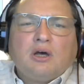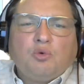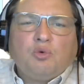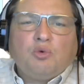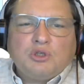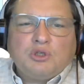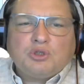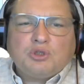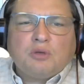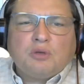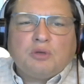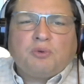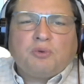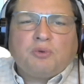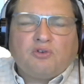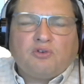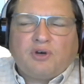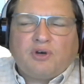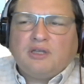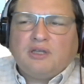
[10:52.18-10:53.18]
which
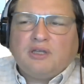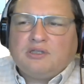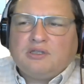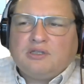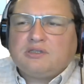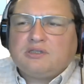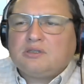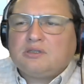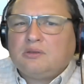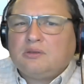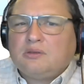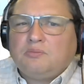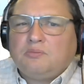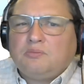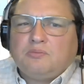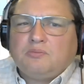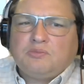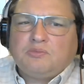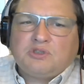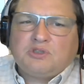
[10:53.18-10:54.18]
provides
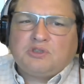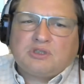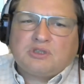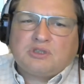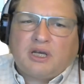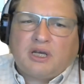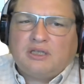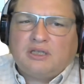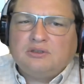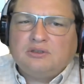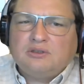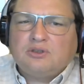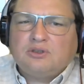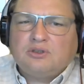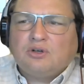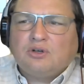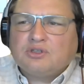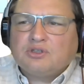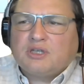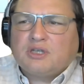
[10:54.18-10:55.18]

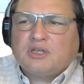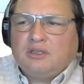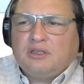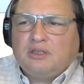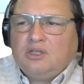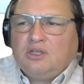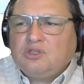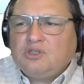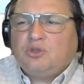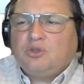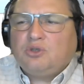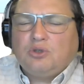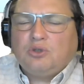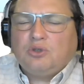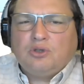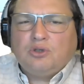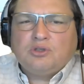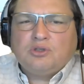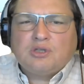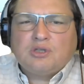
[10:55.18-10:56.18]
sine, cosine, easy
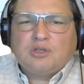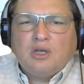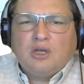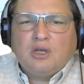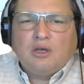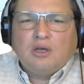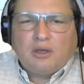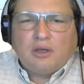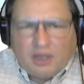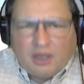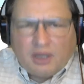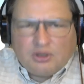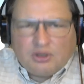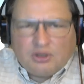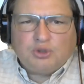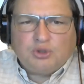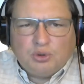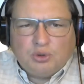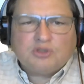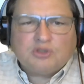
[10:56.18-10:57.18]
to use,
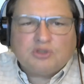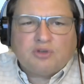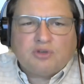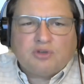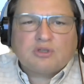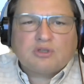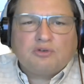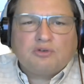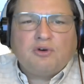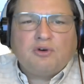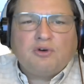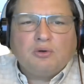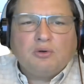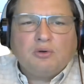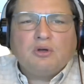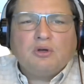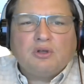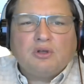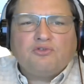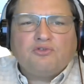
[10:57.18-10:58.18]
ready to use, first of
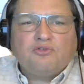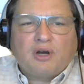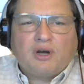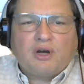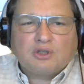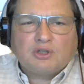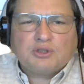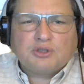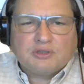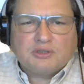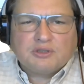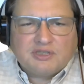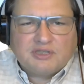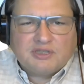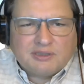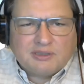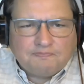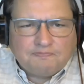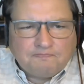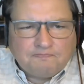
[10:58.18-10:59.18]
all,
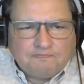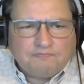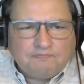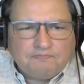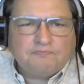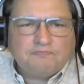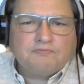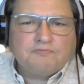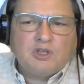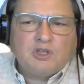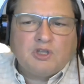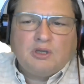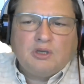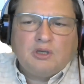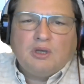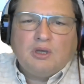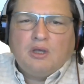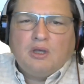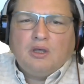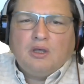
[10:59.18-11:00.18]
functions.
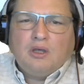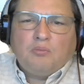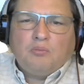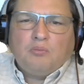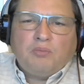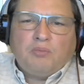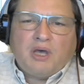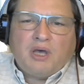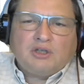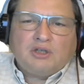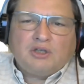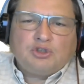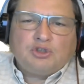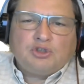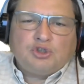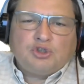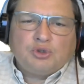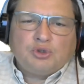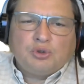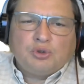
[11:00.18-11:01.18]
Back
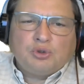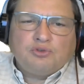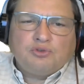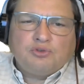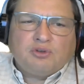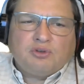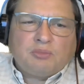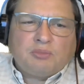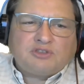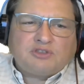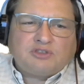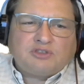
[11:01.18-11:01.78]
to the